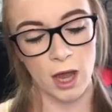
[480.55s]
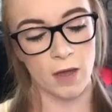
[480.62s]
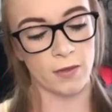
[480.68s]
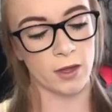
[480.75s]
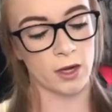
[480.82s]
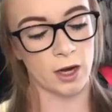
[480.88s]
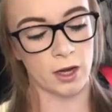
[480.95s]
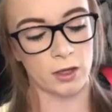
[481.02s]

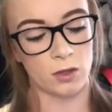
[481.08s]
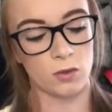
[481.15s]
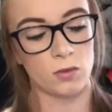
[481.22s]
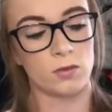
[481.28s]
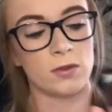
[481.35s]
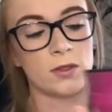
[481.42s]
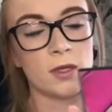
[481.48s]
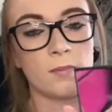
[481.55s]
And then I
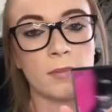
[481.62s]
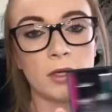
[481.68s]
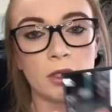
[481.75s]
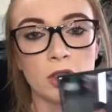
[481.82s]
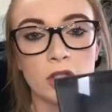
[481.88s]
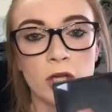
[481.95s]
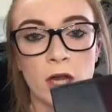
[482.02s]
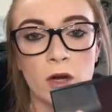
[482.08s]
use the
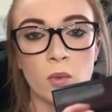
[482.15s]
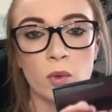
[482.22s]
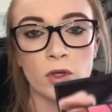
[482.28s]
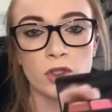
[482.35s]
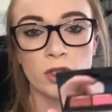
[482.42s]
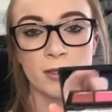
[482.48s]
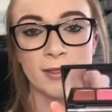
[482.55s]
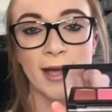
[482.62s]
middle shade,
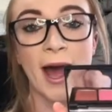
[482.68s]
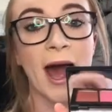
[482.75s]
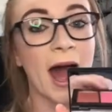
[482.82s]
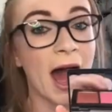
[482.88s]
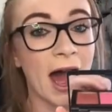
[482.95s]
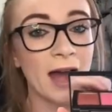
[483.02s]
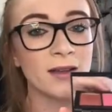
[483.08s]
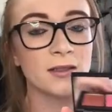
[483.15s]
which is
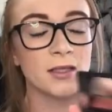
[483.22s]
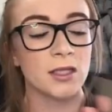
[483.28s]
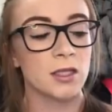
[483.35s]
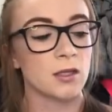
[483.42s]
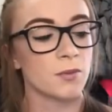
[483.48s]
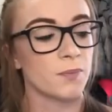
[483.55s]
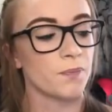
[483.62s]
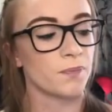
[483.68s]
Hot.